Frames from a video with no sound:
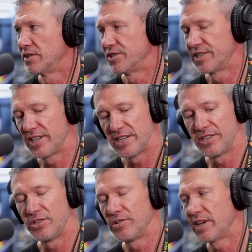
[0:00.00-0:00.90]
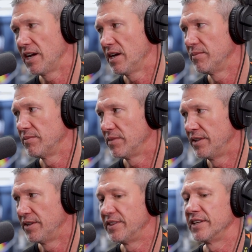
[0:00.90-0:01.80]
There's the E two cam,
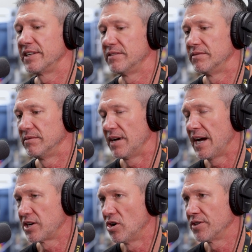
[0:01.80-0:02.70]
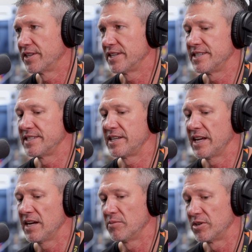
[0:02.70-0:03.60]
and then the, I call it the E Z
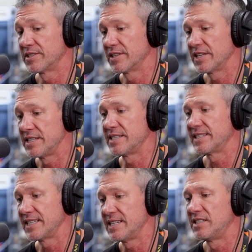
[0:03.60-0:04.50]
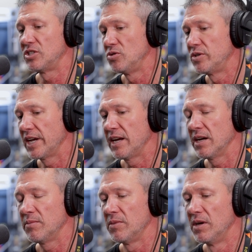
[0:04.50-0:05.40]
cam, but it's the E C two
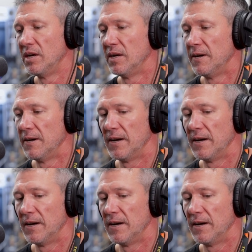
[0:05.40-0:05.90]
cam. Yeah.